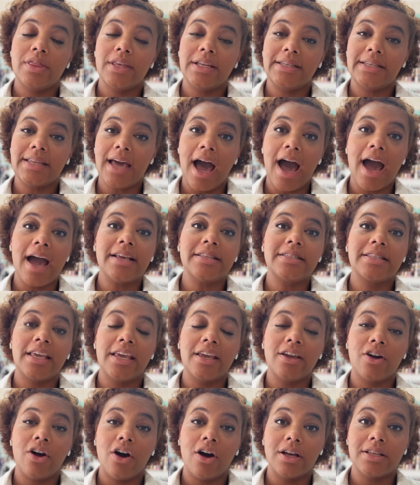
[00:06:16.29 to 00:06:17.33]
the dyes
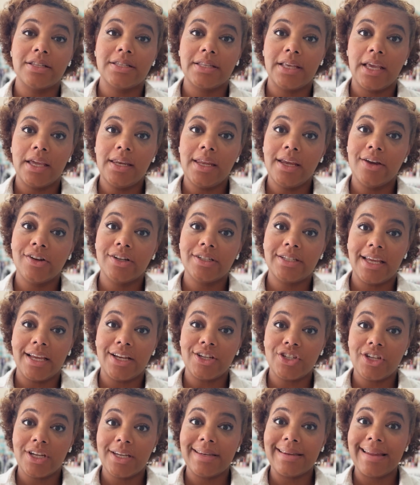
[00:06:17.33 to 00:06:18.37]
can cause skin
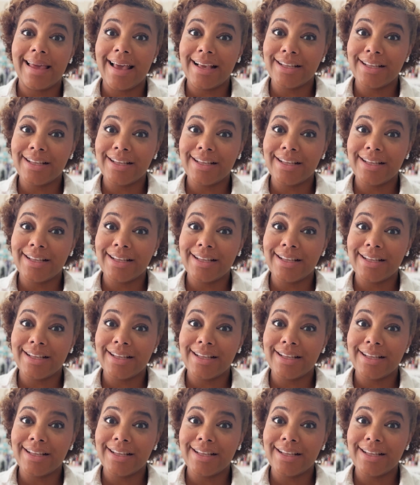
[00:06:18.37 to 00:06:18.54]
irritation